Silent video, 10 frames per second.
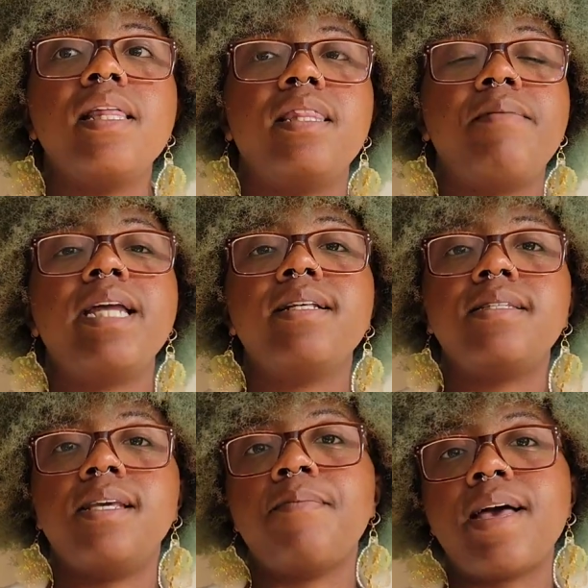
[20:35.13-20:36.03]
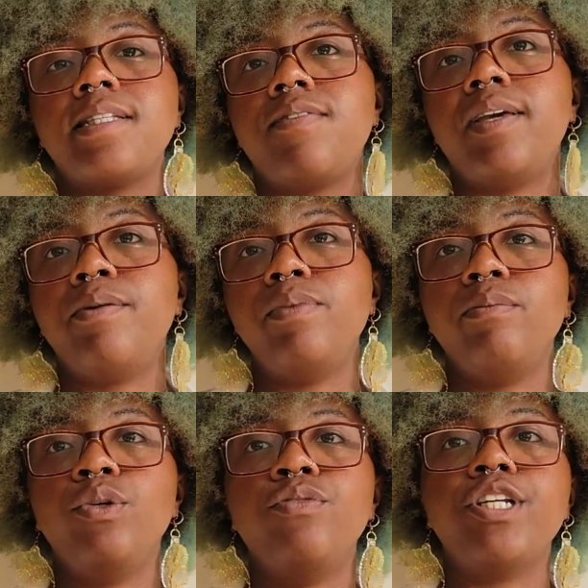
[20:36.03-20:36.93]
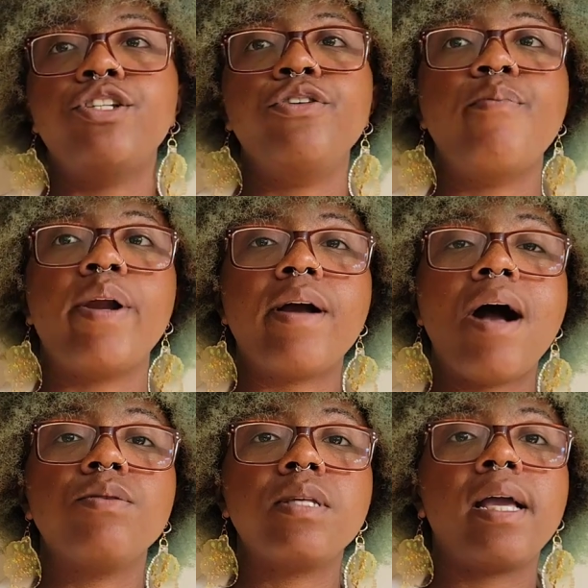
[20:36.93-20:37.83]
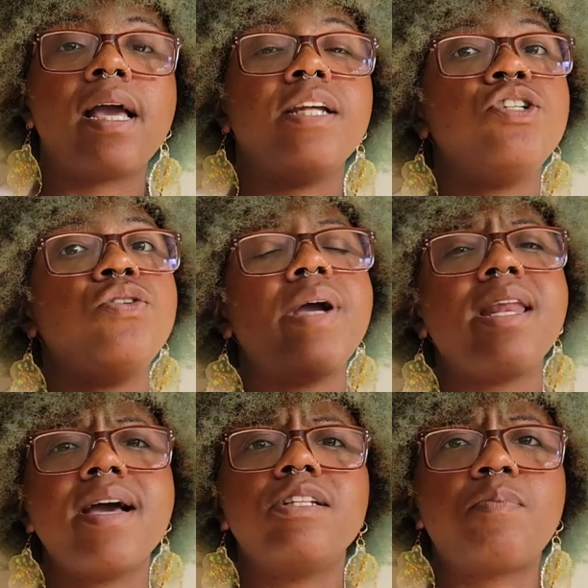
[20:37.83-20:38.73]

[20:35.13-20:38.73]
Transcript: They made it seem as if they would be moved into better housing and into a nice